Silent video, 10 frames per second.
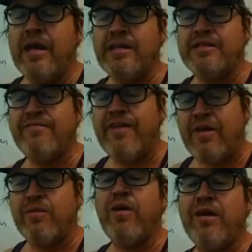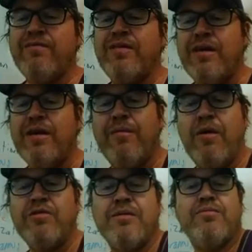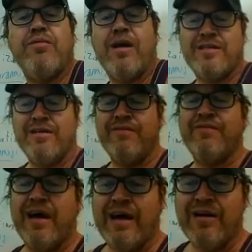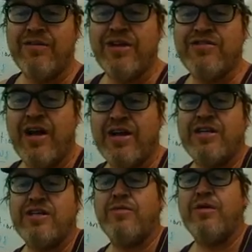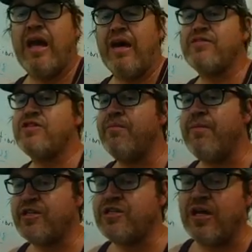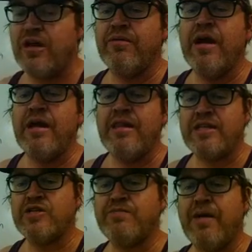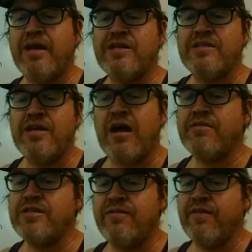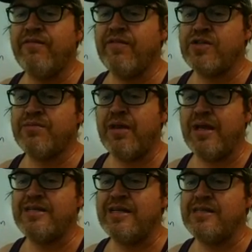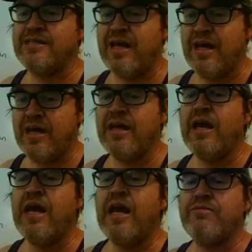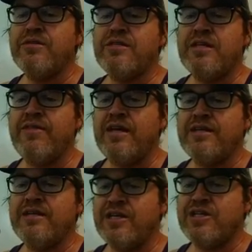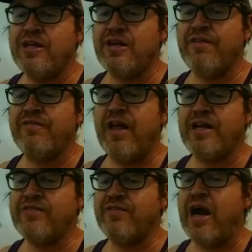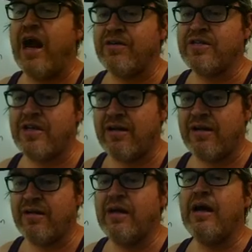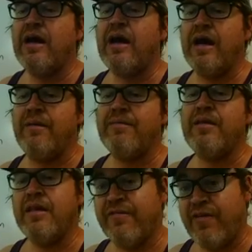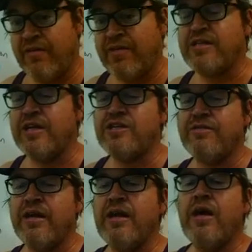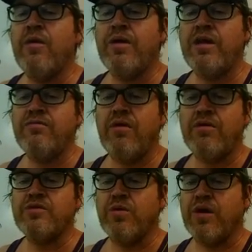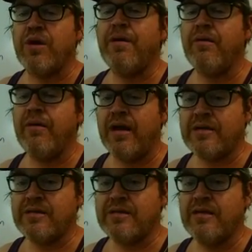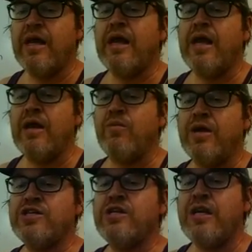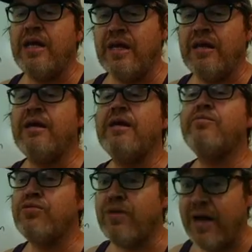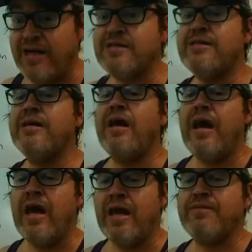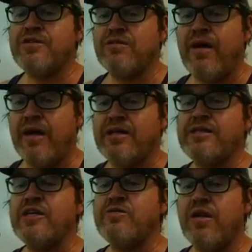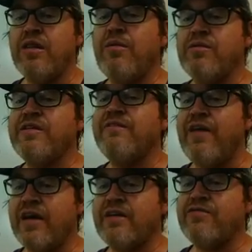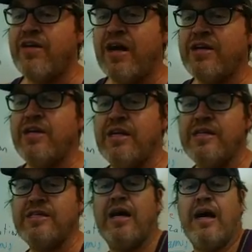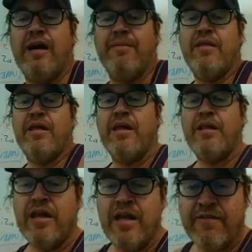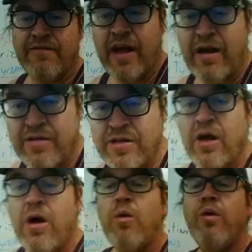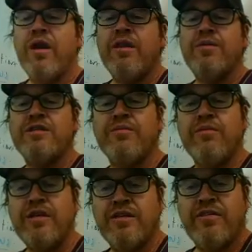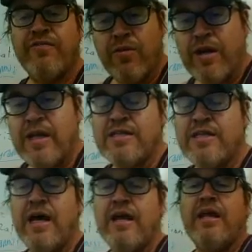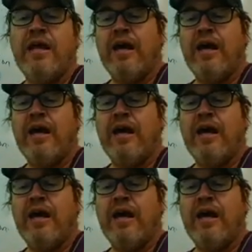is in fact one of the most impressive Greek tragedies we have, so much so that despite its not receiving first place in its day, it received the attention of the philosopher Aristotle in the following century when he wrote his work Poetics, in which he praised Oedipus Tyrannus as one of the most effective tragedies that he had found. One of the principal reasons for it is that